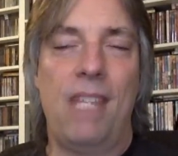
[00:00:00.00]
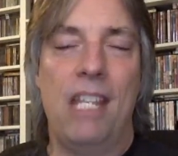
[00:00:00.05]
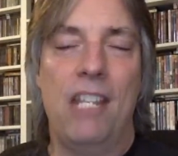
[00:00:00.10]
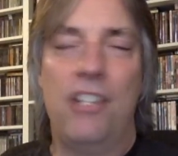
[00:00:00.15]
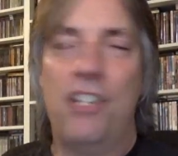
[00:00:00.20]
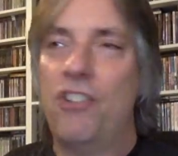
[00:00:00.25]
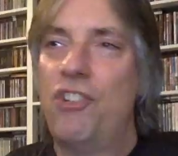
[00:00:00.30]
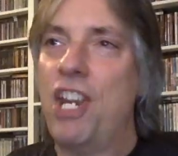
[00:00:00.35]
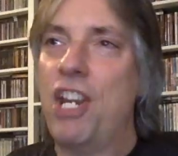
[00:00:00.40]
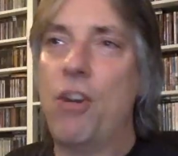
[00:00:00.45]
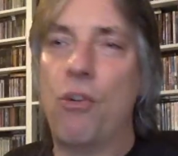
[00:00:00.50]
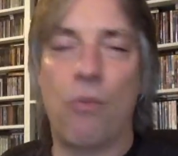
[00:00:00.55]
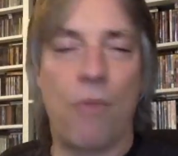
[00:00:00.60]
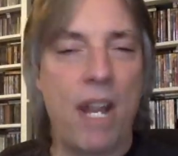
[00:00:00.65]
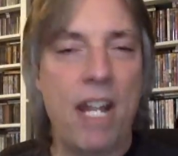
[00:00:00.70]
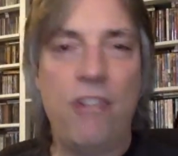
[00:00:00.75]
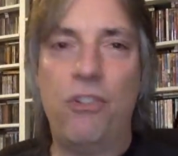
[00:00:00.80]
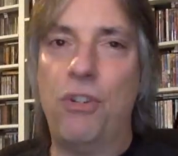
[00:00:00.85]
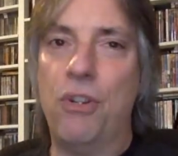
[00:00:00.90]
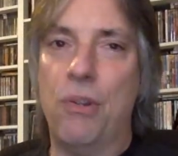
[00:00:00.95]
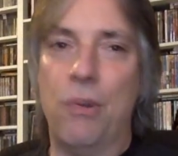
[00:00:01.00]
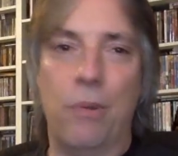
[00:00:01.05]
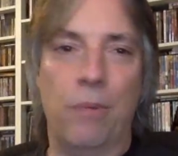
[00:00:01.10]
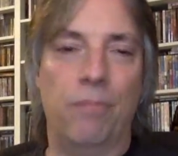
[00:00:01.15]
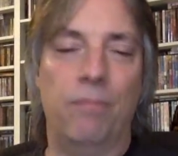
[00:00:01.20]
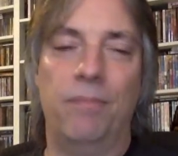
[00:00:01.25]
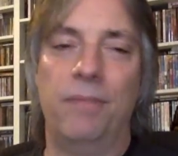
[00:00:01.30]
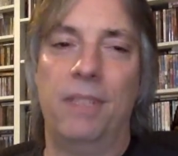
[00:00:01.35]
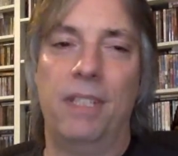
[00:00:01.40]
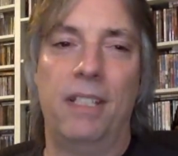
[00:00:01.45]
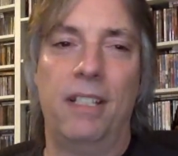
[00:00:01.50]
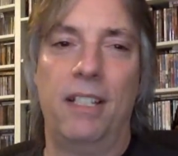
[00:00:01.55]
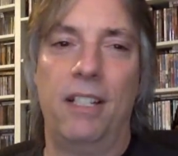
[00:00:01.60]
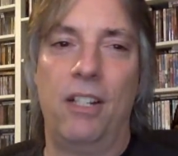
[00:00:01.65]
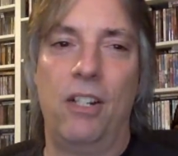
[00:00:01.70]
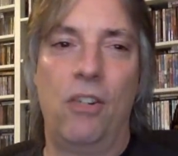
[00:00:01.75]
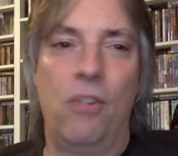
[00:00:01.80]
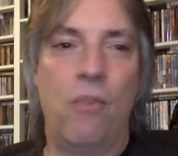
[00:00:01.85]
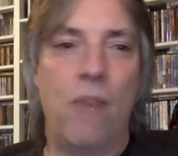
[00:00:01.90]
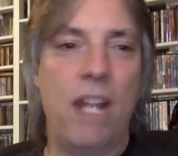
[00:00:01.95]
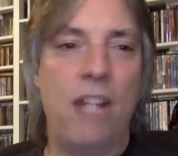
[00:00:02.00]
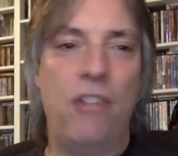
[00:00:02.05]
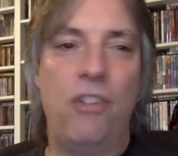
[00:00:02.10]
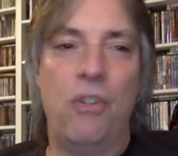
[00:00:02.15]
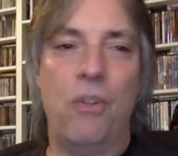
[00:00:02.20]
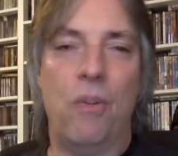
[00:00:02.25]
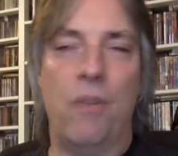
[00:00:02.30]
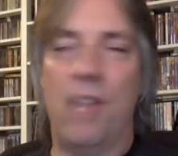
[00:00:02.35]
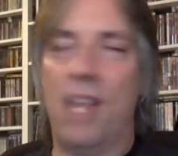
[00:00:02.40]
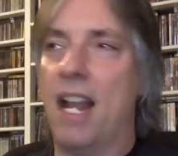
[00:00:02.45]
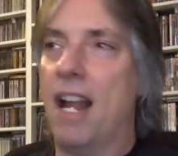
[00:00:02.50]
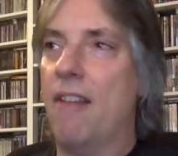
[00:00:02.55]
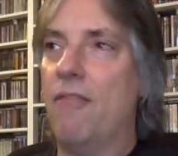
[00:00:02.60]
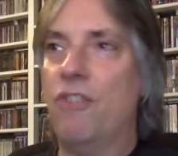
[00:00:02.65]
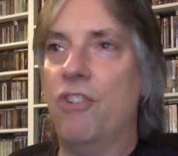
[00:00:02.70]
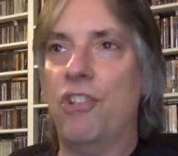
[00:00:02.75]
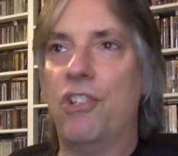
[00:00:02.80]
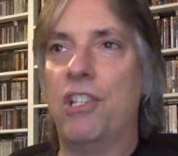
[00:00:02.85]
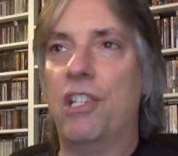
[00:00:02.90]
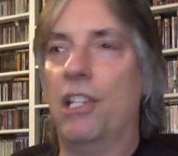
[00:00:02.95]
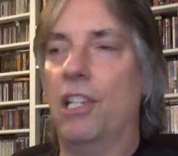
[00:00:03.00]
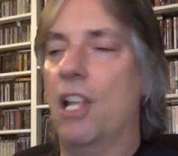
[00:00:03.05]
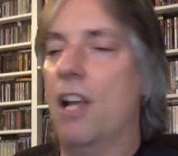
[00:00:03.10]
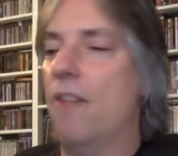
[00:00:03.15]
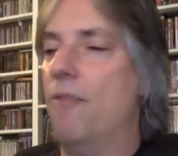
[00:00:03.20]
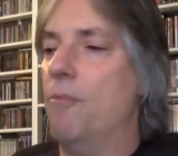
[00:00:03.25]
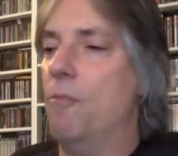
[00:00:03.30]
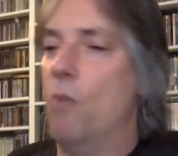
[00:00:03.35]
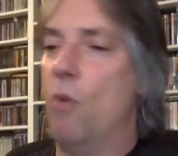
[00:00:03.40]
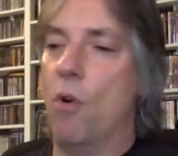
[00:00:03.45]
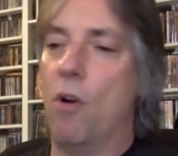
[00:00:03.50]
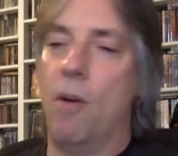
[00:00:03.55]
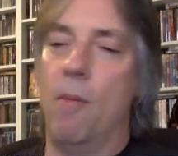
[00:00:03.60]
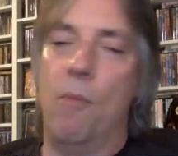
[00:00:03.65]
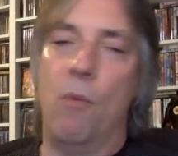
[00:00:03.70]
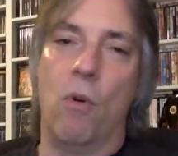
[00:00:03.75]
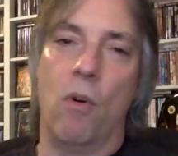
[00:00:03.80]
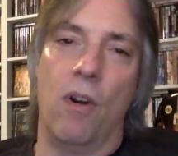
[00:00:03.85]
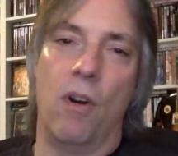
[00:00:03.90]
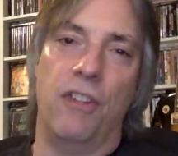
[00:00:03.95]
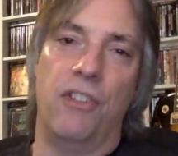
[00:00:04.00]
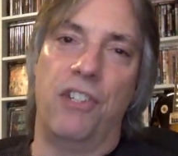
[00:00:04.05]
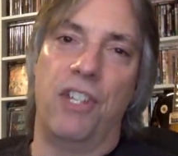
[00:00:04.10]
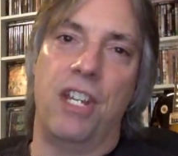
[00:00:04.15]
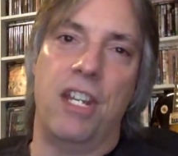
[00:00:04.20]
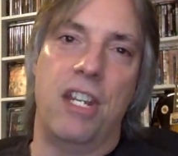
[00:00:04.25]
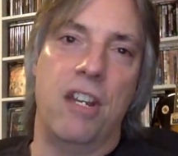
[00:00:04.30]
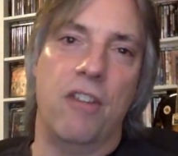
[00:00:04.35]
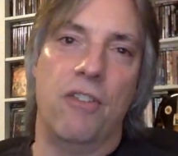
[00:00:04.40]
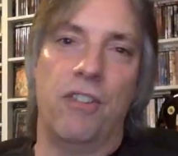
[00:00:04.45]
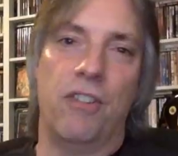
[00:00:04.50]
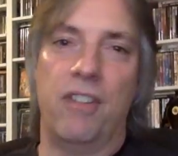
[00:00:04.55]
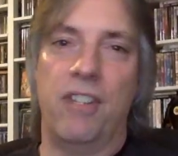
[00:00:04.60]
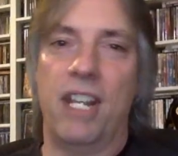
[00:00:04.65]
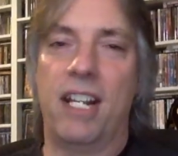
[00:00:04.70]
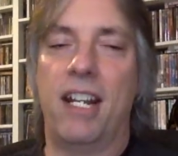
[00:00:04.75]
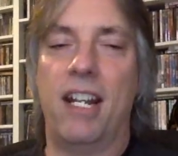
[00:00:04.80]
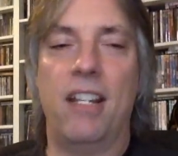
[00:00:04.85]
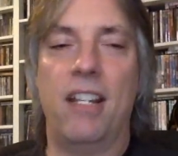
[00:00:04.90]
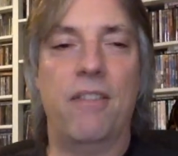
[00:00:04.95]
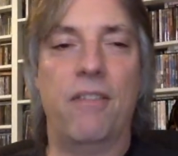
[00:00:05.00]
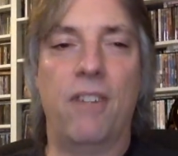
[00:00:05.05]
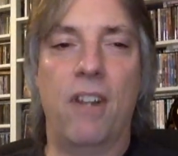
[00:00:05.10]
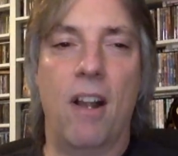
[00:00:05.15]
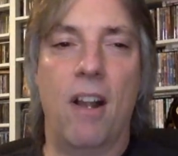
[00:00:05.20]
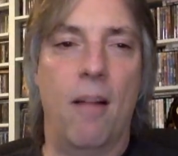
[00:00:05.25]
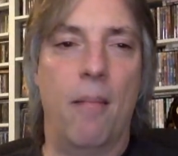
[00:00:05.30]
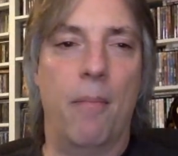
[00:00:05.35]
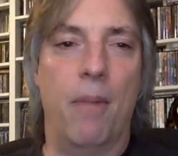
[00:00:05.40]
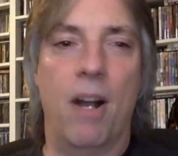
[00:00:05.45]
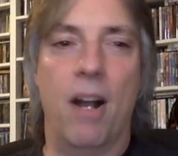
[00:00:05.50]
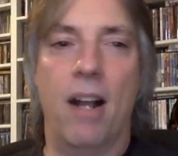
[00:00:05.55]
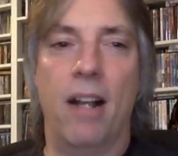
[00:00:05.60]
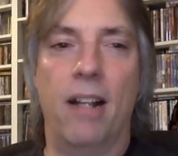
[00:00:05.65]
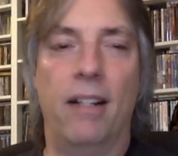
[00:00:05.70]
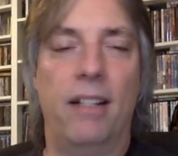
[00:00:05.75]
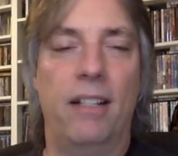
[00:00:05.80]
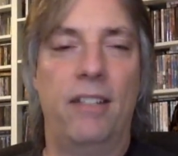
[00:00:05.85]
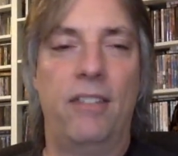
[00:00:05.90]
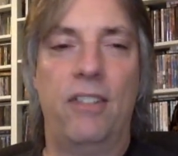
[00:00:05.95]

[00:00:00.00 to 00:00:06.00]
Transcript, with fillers: Such a great tune great tune that I've just loved more and more as the years and decades have gone by.